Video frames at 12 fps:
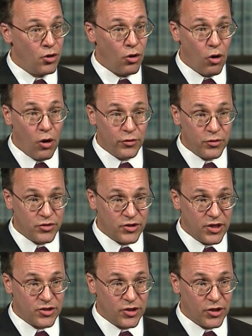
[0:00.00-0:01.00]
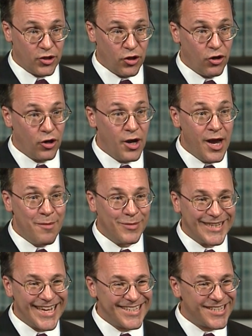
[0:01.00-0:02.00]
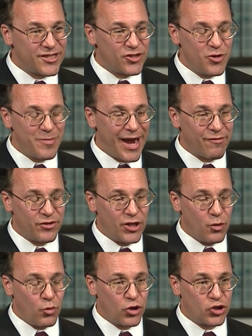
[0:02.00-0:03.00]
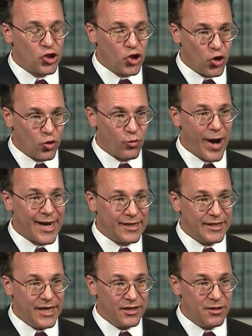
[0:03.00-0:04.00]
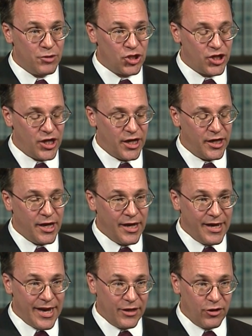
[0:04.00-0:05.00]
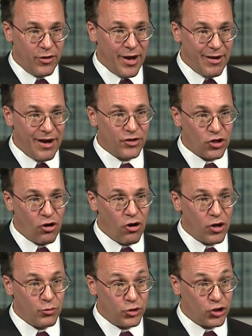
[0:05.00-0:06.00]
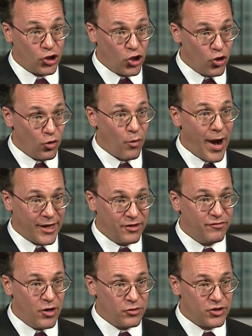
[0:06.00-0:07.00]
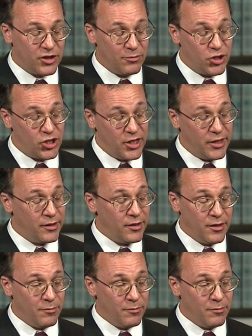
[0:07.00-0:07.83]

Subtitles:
All those things can occur, but let's assume everything worked correctly in the machine and you now have a card with the correct votes in the machine.